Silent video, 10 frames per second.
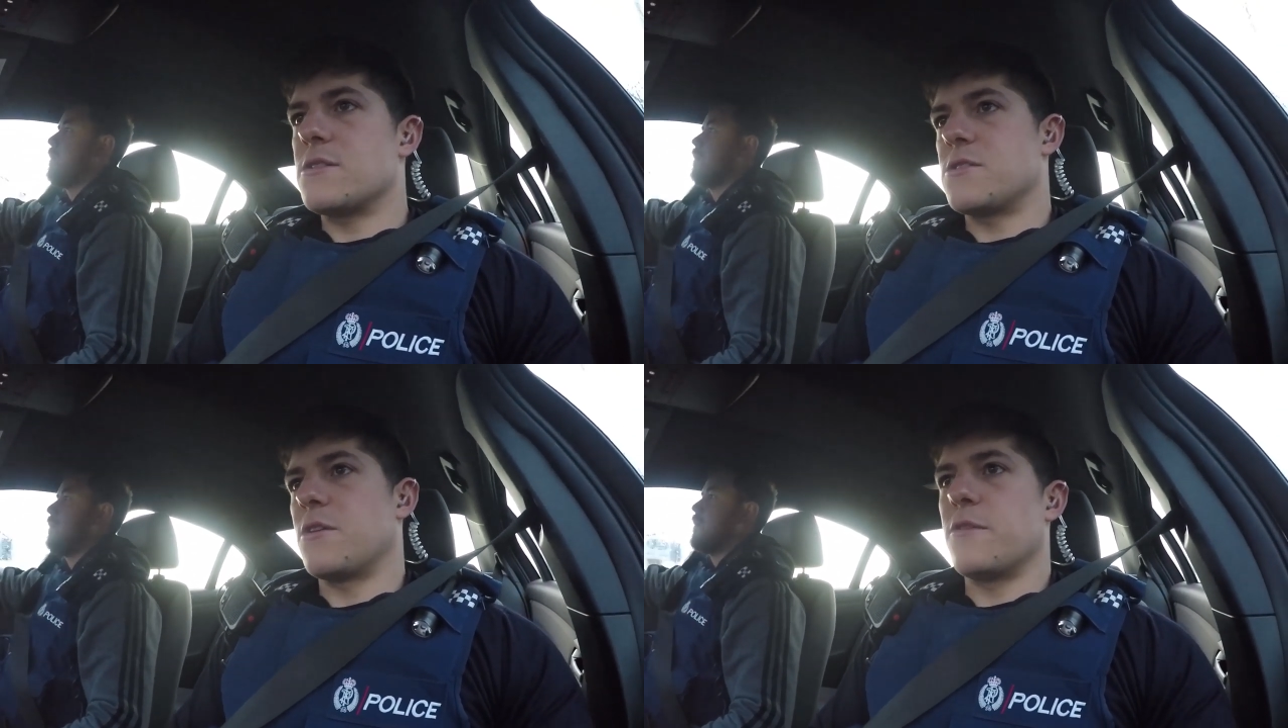
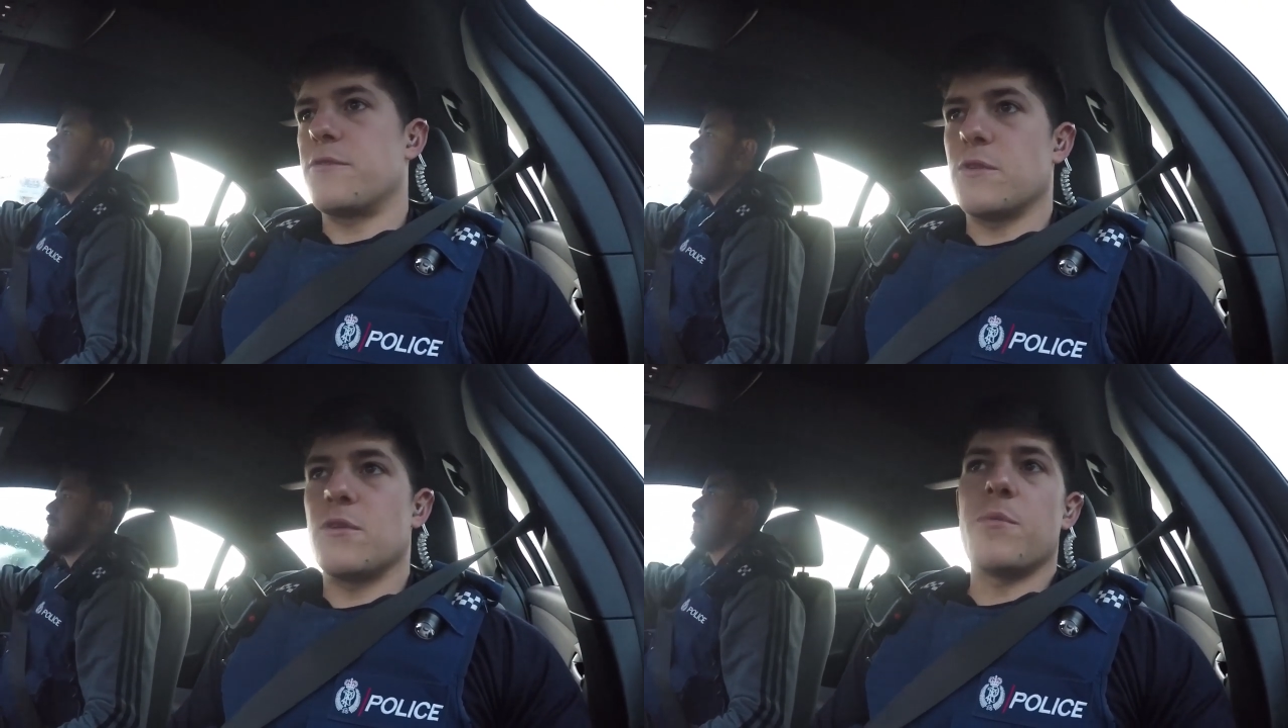So
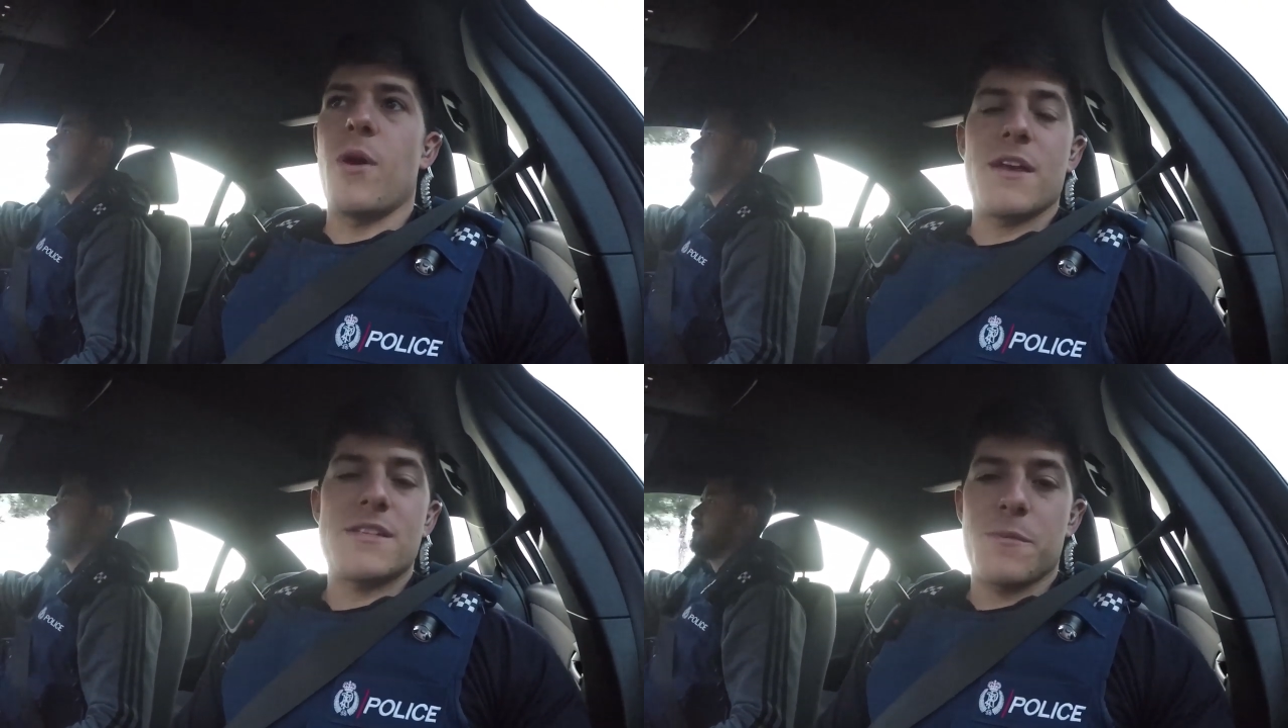if you're
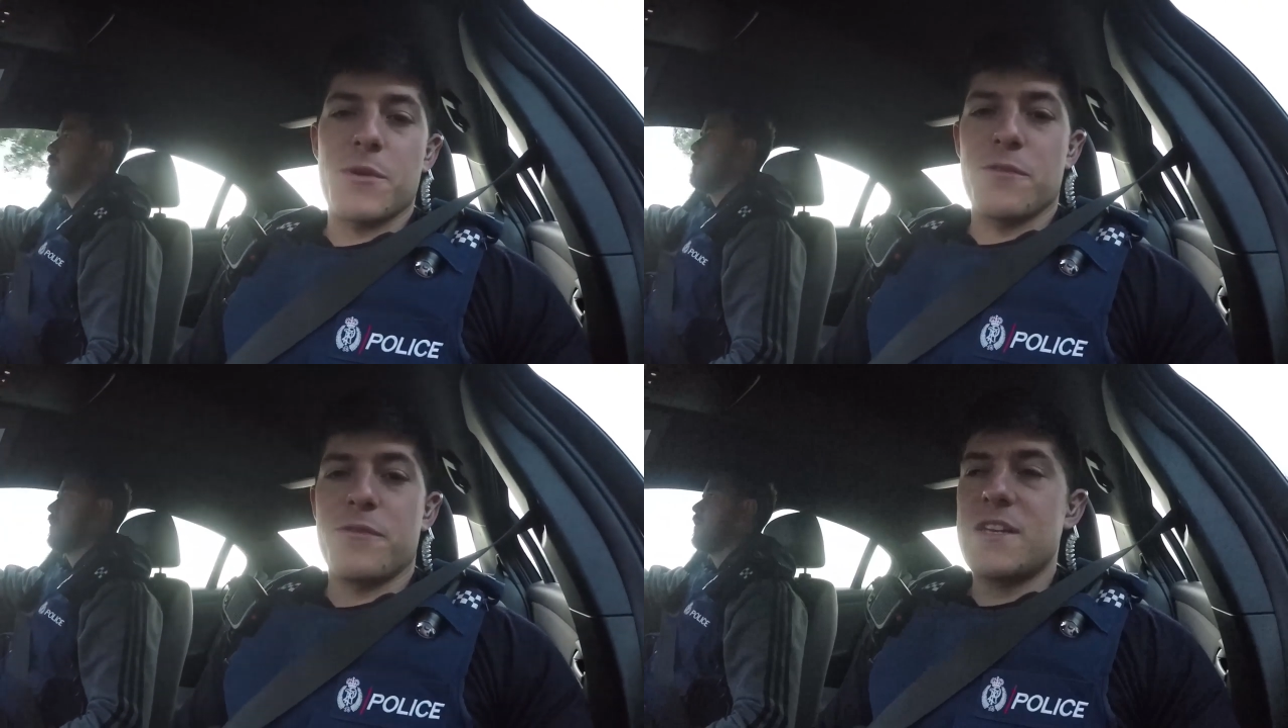buying
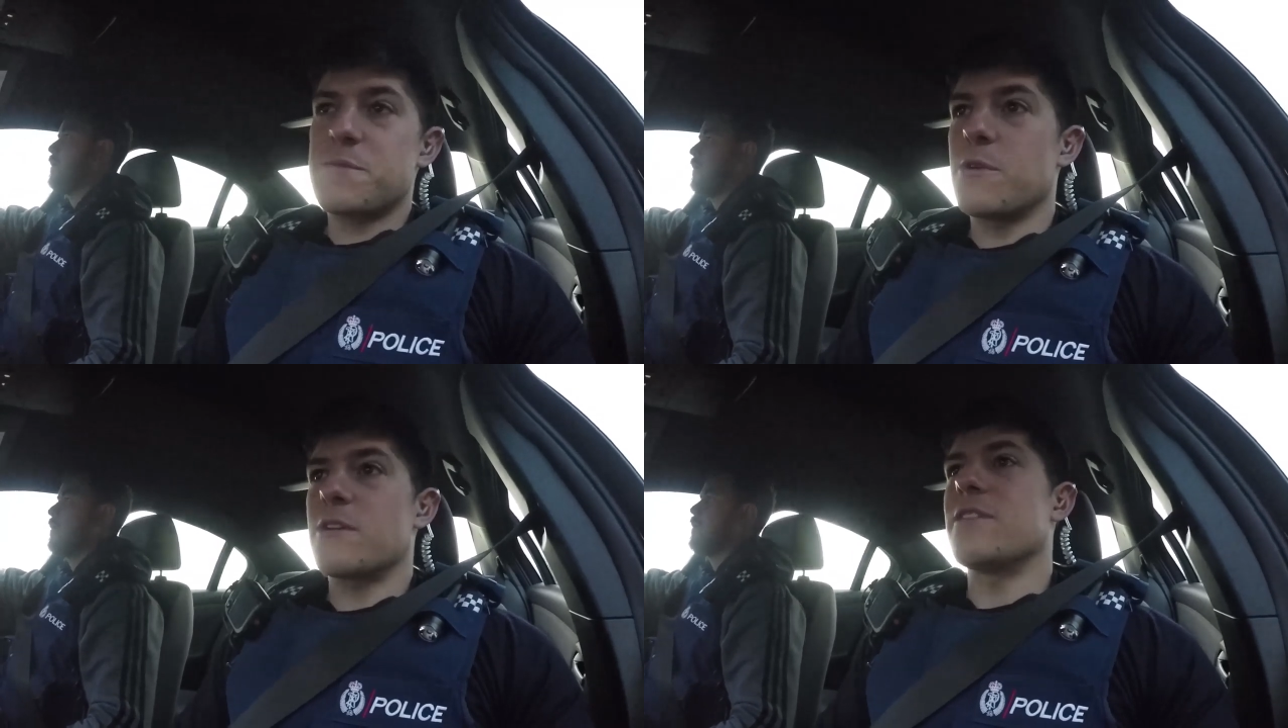something on
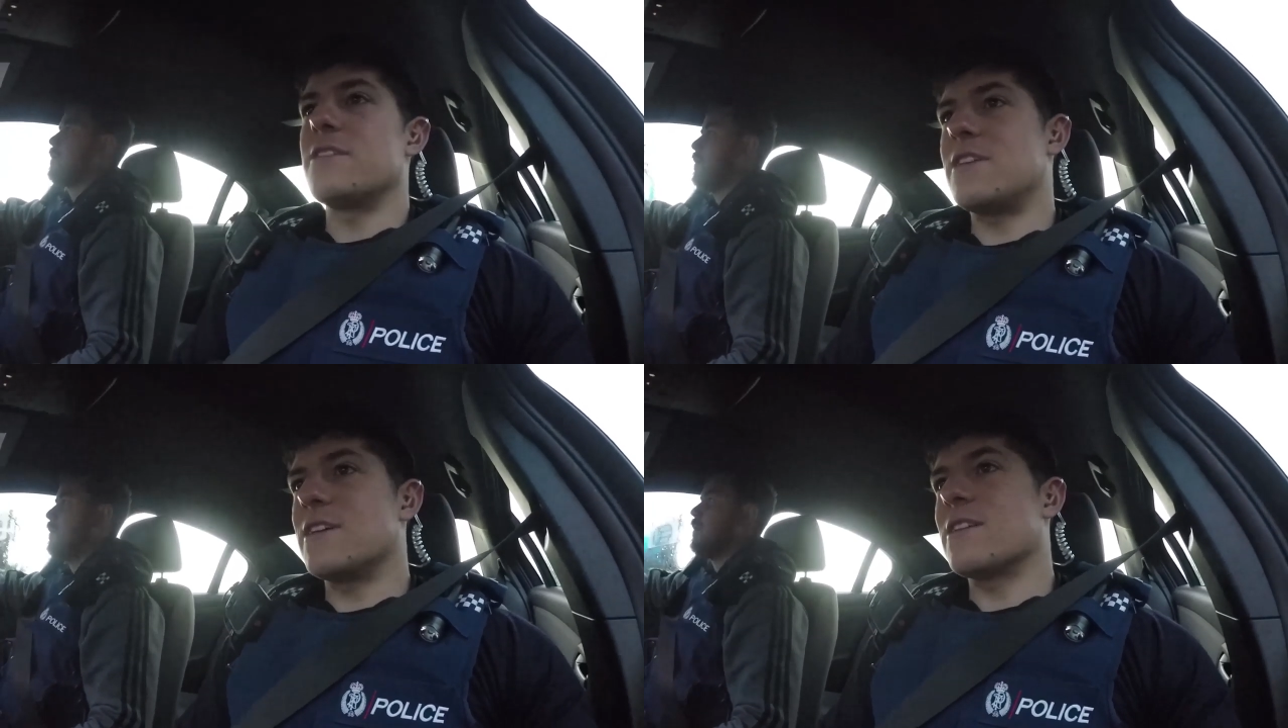Facebook and
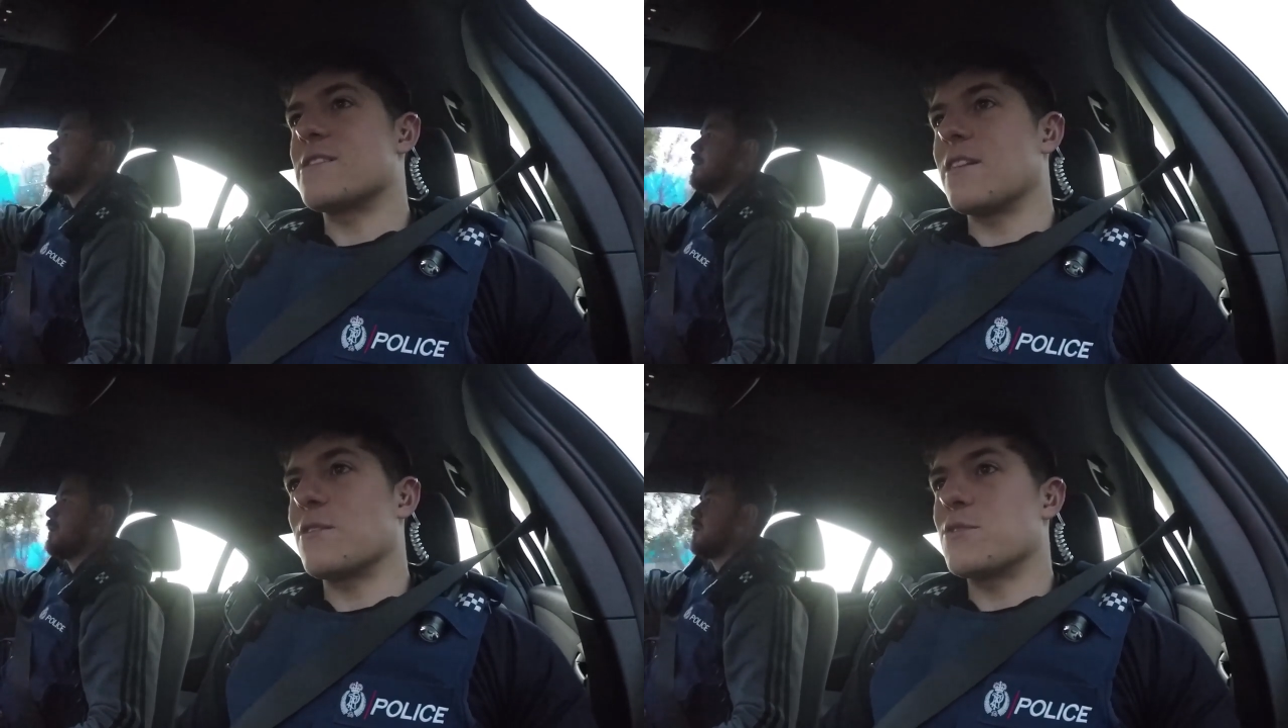the deal
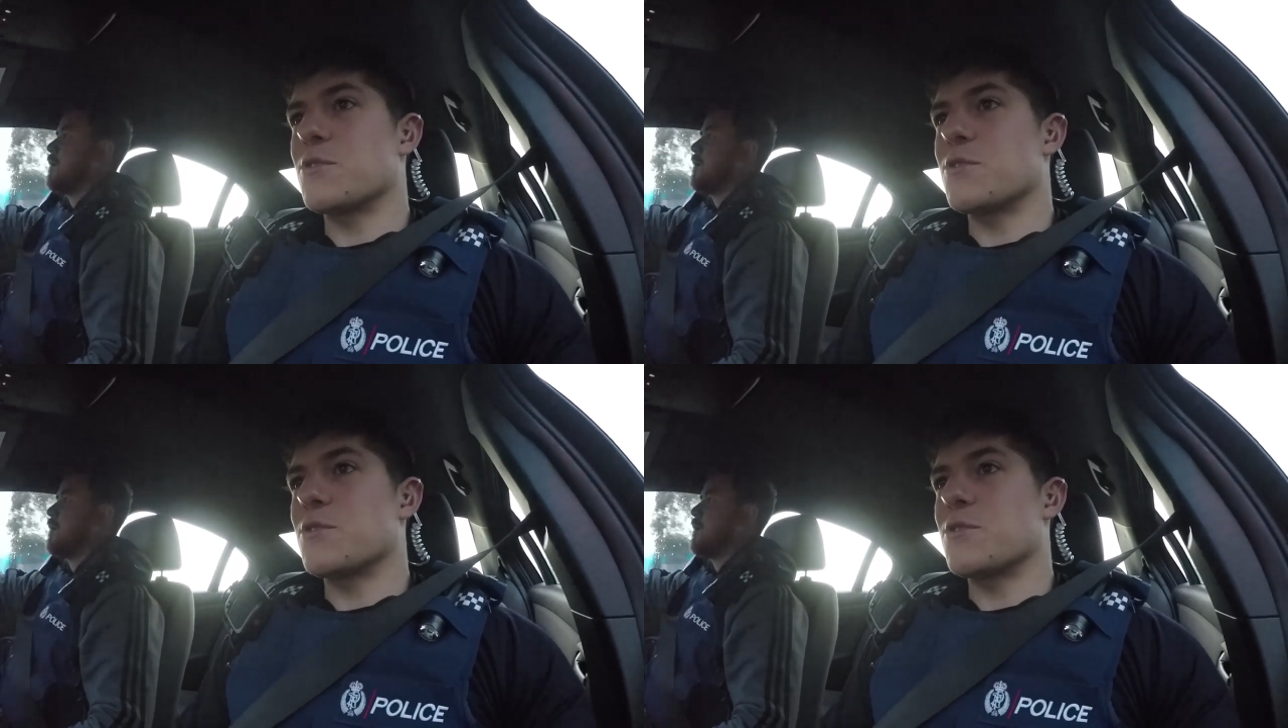is a little